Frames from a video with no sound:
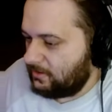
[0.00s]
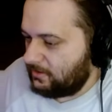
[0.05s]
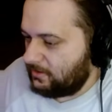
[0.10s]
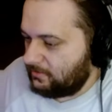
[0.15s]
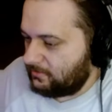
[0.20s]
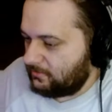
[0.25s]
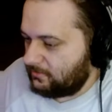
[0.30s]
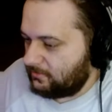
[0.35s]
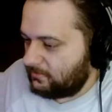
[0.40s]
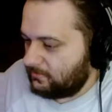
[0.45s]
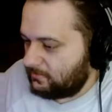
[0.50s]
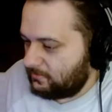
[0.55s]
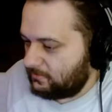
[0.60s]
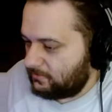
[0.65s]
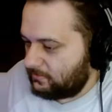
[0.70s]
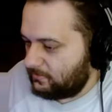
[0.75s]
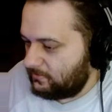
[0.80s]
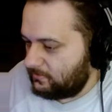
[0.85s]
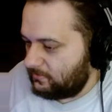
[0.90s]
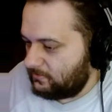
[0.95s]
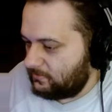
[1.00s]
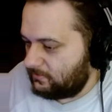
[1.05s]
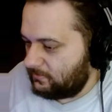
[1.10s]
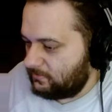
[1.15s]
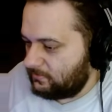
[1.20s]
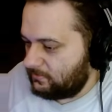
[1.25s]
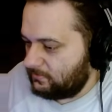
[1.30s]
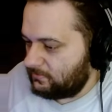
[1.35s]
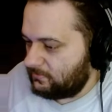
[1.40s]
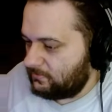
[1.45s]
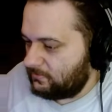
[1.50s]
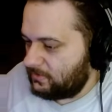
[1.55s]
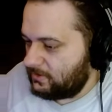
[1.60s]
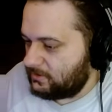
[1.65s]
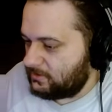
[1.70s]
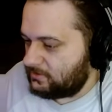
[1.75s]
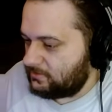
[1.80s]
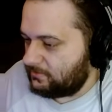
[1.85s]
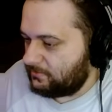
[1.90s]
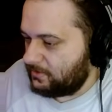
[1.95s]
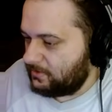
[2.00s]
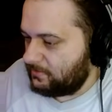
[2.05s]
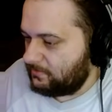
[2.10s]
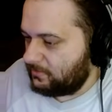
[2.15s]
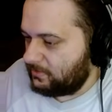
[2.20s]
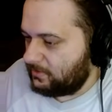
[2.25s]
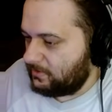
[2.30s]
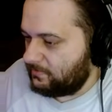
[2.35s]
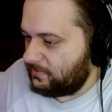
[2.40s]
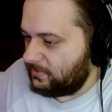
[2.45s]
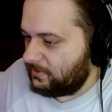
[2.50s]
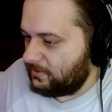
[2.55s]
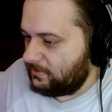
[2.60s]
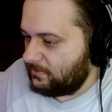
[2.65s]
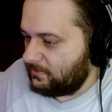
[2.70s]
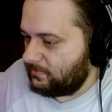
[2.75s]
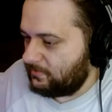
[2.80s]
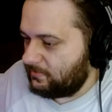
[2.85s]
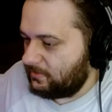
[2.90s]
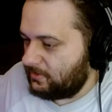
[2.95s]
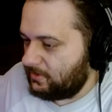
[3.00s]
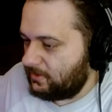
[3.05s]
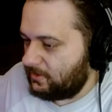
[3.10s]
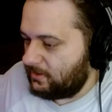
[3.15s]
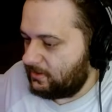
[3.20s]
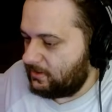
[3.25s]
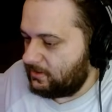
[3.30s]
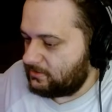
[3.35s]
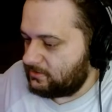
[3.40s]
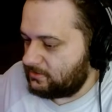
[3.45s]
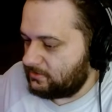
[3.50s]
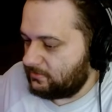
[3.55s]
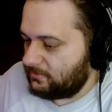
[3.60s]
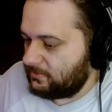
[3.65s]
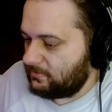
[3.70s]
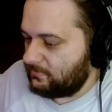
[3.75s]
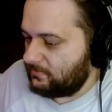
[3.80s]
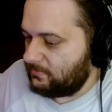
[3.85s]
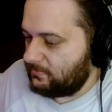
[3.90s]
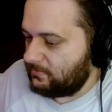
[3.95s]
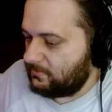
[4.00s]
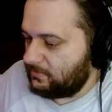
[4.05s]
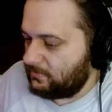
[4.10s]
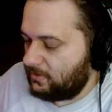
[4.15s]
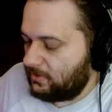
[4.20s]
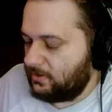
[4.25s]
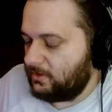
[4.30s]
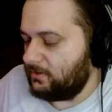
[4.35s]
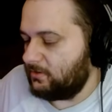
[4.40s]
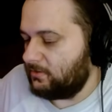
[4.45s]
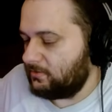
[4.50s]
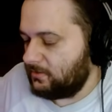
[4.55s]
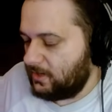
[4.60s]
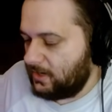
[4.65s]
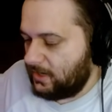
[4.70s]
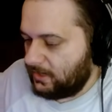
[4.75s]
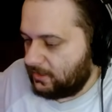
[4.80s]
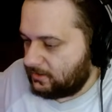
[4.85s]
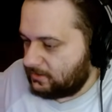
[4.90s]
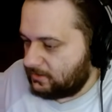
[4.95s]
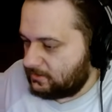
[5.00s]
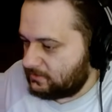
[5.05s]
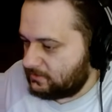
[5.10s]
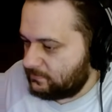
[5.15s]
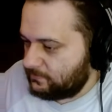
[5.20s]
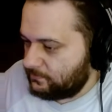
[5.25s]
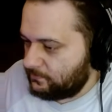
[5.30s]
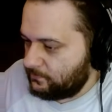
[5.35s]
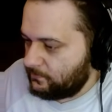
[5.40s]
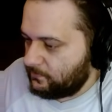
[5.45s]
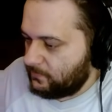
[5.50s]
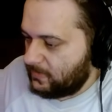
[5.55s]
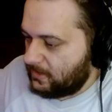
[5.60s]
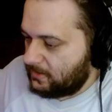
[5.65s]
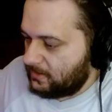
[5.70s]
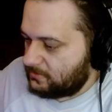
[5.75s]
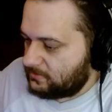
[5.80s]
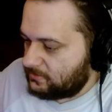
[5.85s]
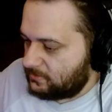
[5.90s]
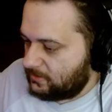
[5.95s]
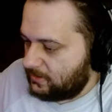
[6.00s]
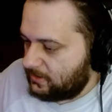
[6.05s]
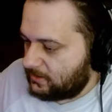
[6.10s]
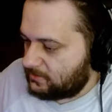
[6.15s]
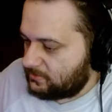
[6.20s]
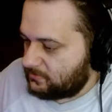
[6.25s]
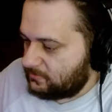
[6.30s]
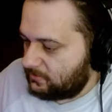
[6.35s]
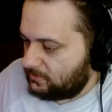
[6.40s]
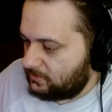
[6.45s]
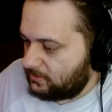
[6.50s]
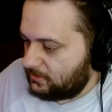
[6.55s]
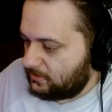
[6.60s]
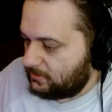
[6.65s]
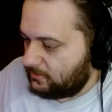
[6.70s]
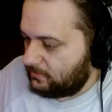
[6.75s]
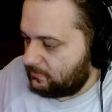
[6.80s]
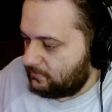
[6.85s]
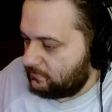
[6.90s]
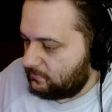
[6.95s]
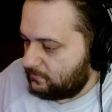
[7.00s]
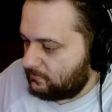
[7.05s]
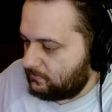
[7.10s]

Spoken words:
Oh, cool. Instagram clip here, but on Instagram, on X. It's the next one here.